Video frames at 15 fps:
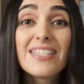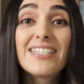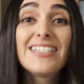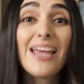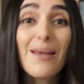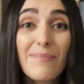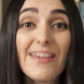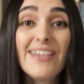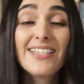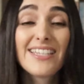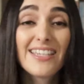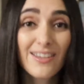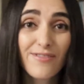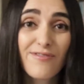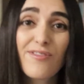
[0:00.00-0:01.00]
step
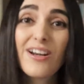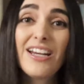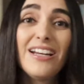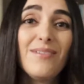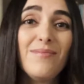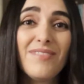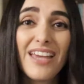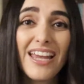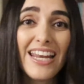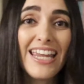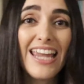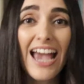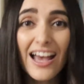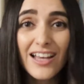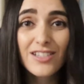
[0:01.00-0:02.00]
into the freedom that
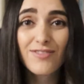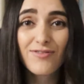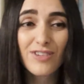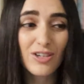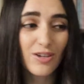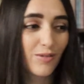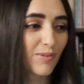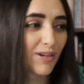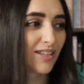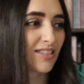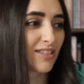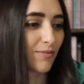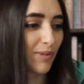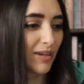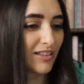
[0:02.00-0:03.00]
he has for you
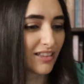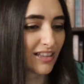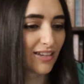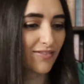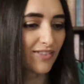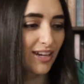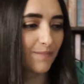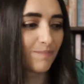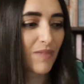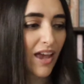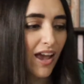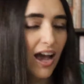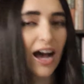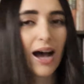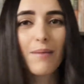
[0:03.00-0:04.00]
because you've been living
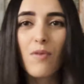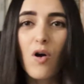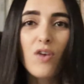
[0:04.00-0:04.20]
um,